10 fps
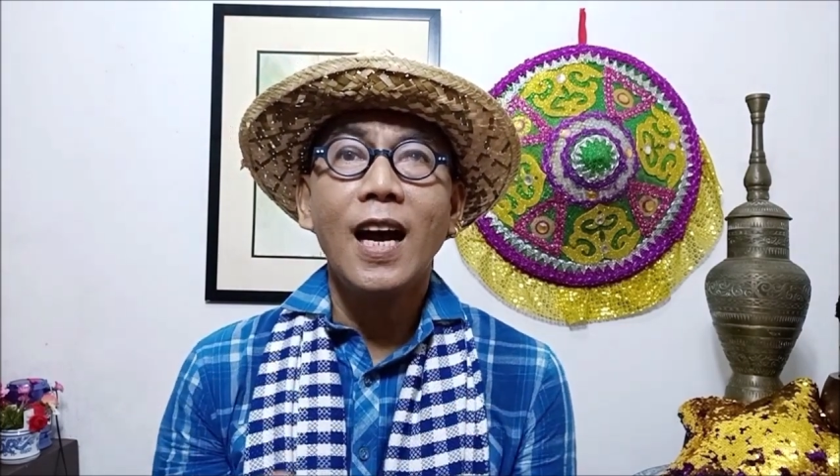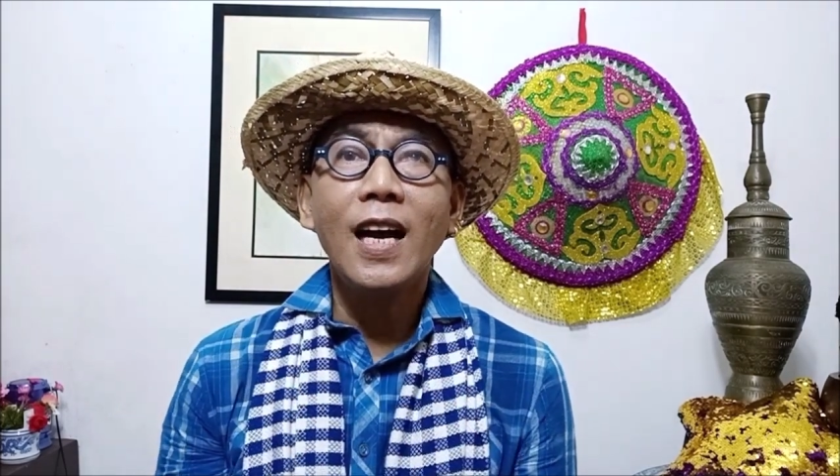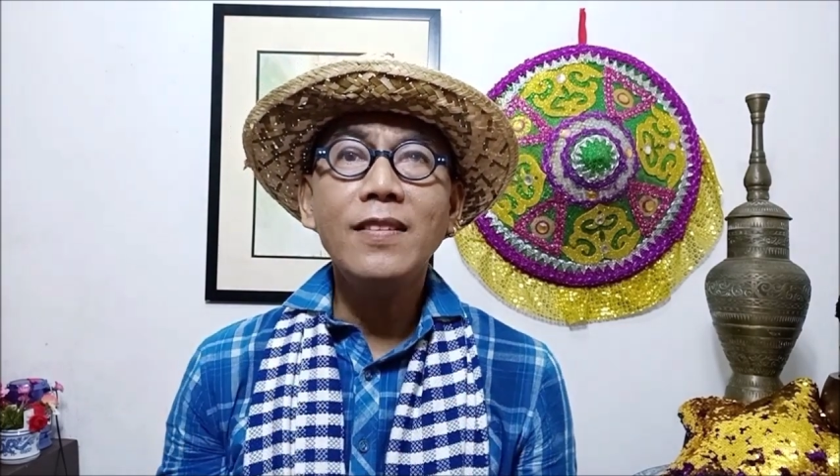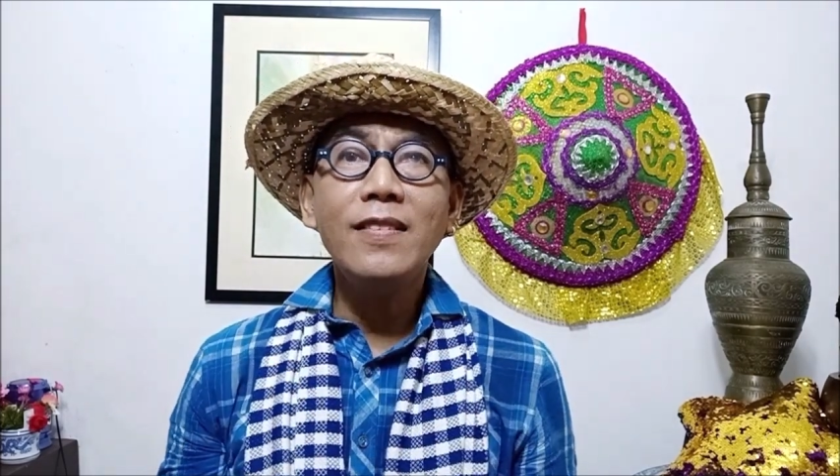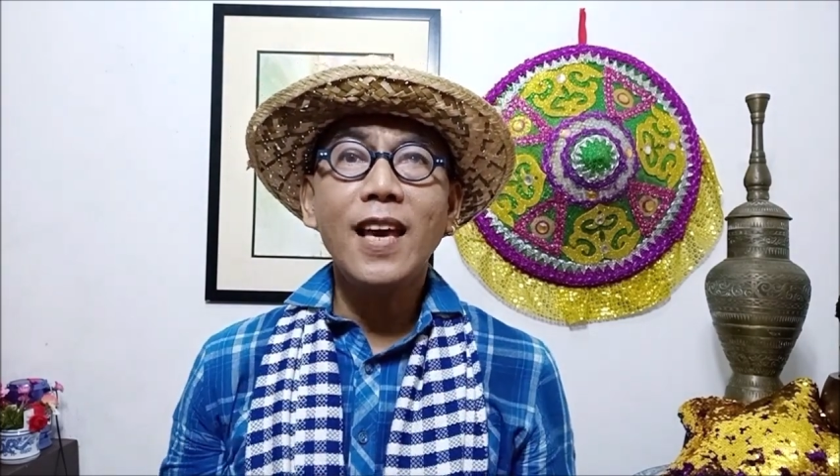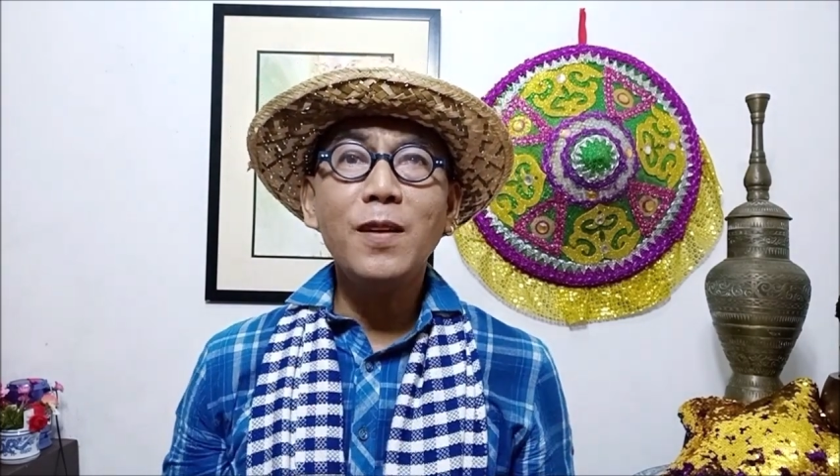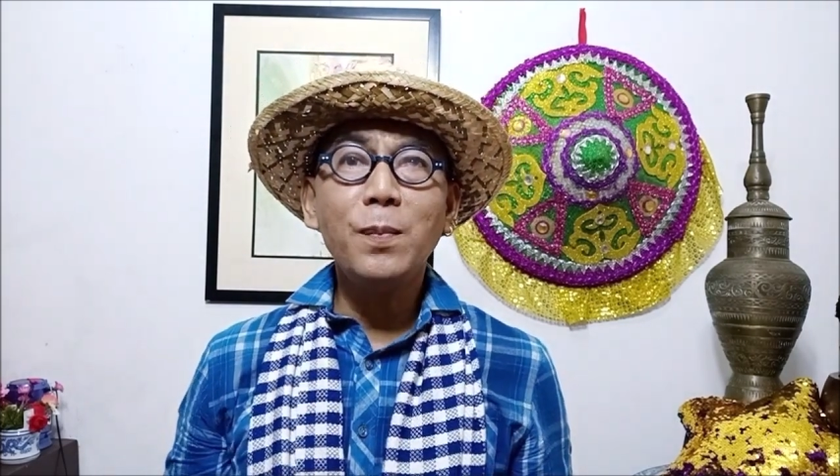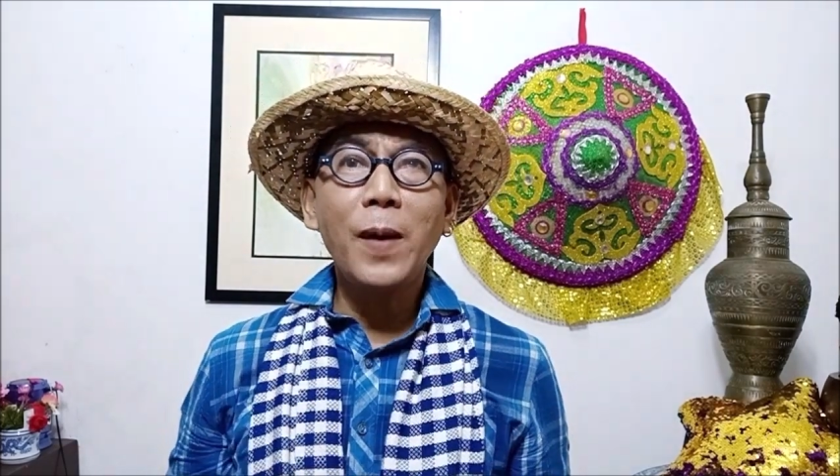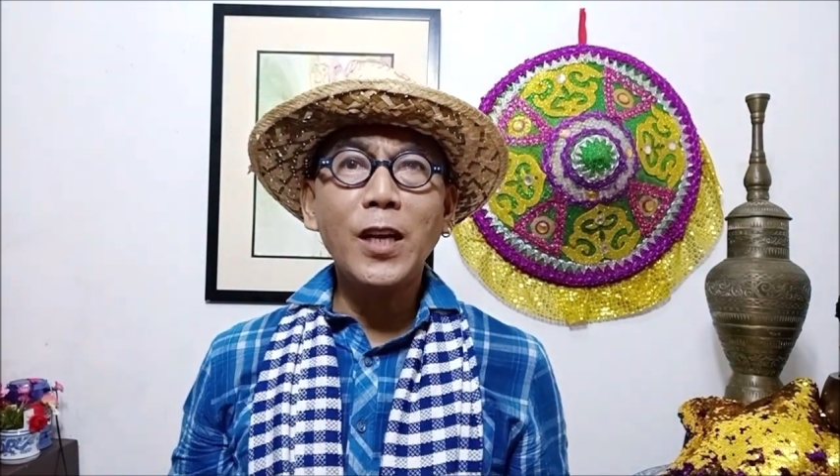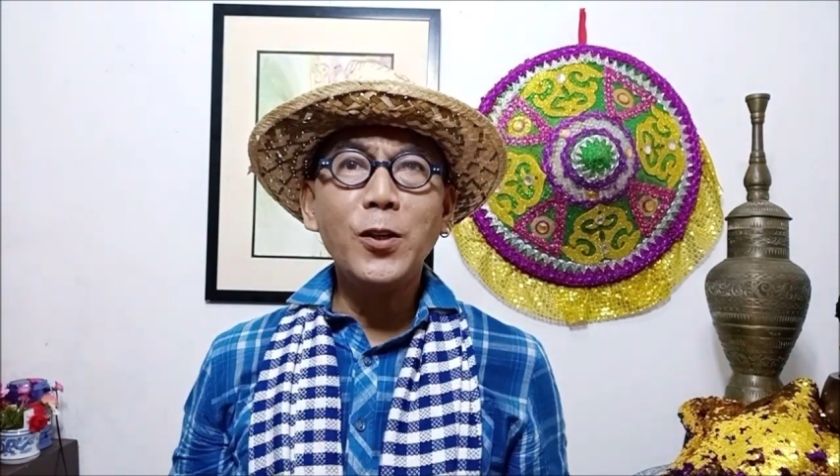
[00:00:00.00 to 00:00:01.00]
And then
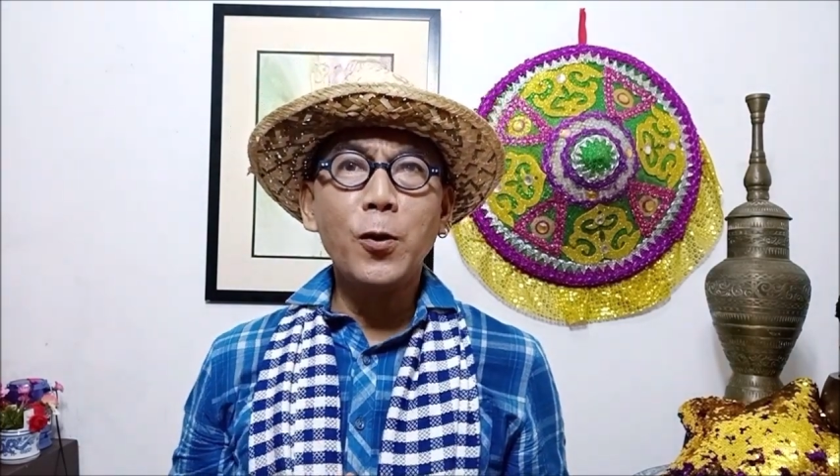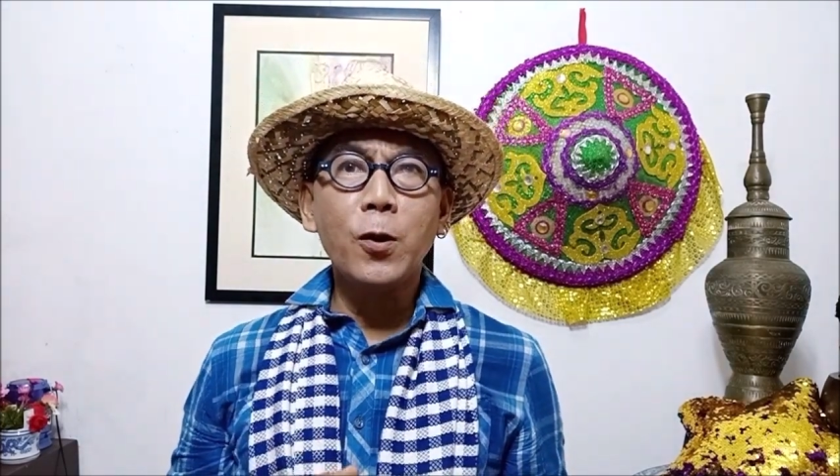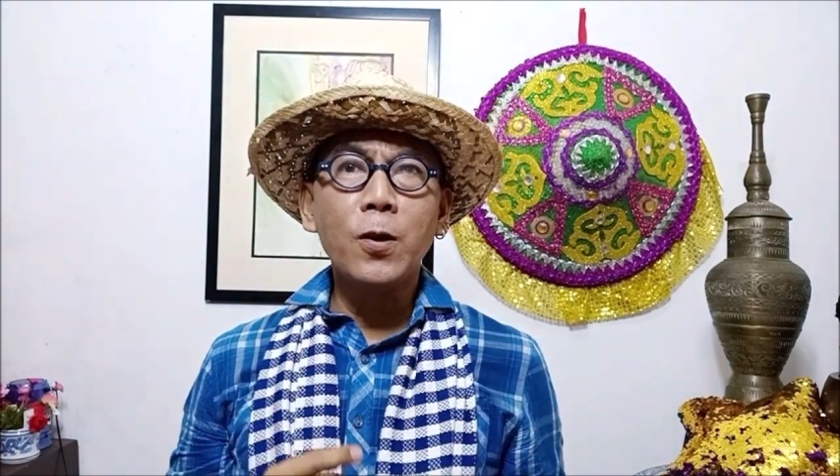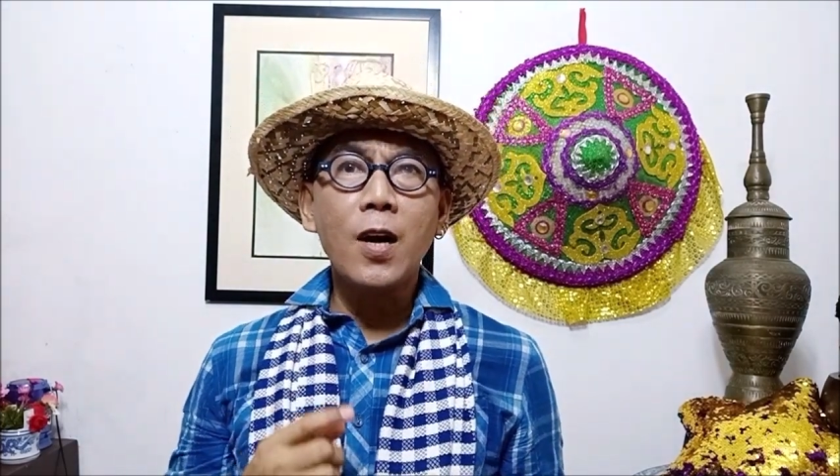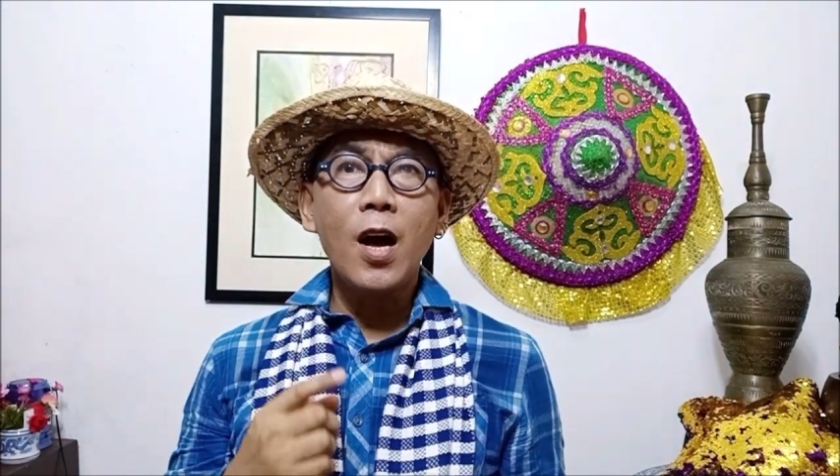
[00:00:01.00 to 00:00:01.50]
Pedro